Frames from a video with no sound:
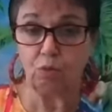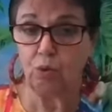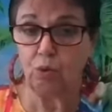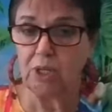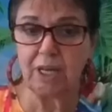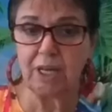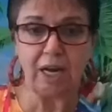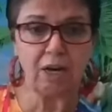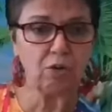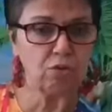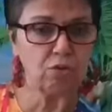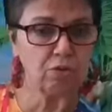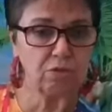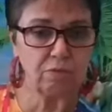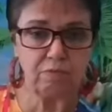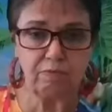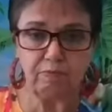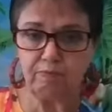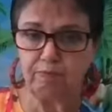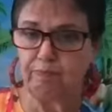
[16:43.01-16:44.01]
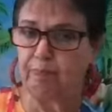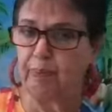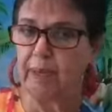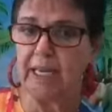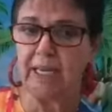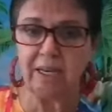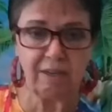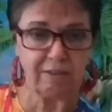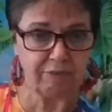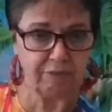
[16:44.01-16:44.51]
without
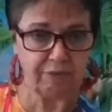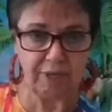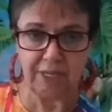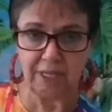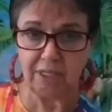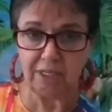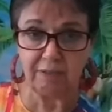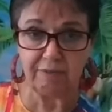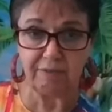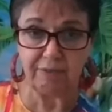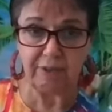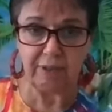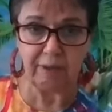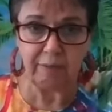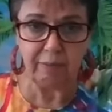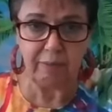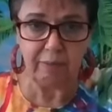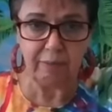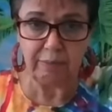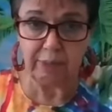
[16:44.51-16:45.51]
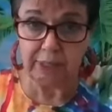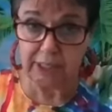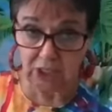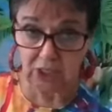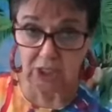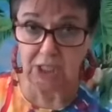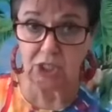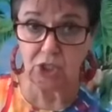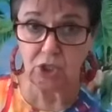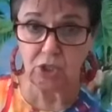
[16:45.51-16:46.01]
being afraid of him,
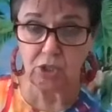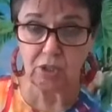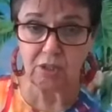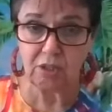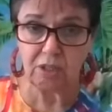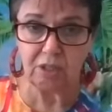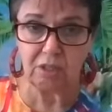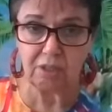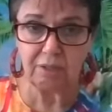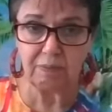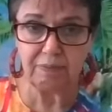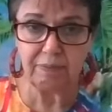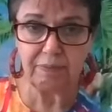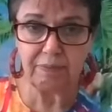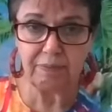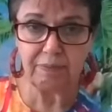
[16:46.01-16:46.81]
because he's good.